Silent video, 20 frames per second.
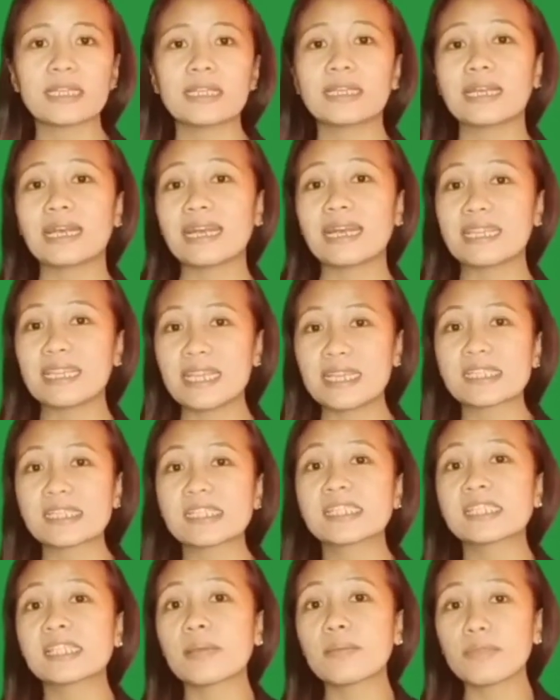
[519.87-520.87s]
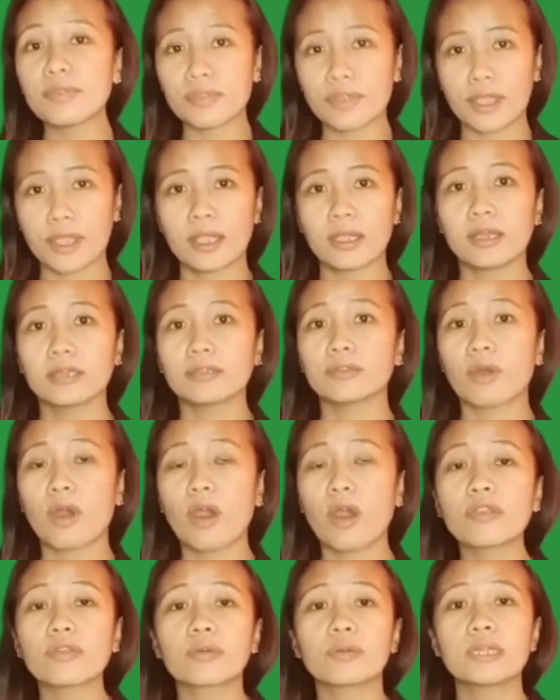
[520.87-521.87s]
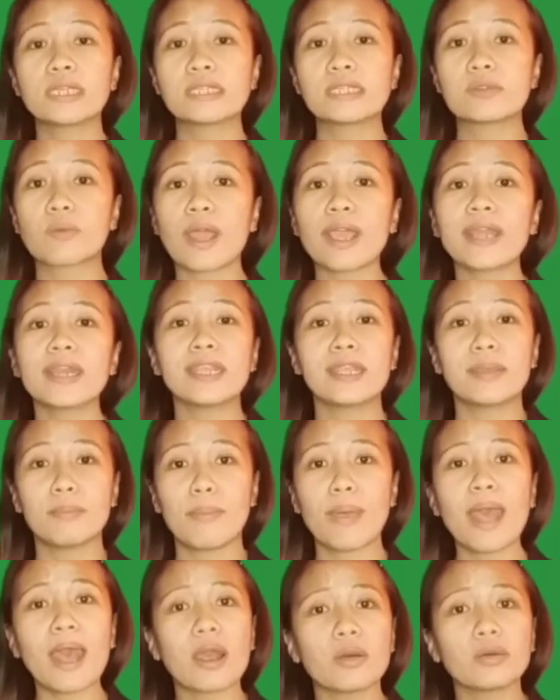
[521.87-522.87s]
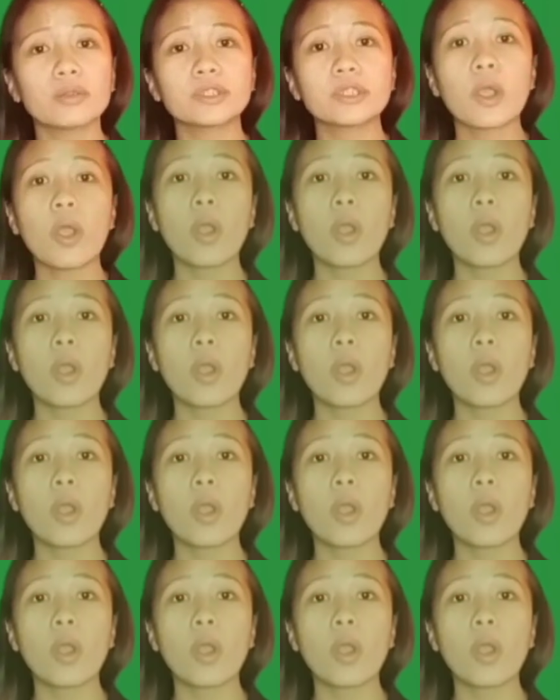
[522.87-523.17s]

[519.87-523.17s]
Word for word: against something an author is writing about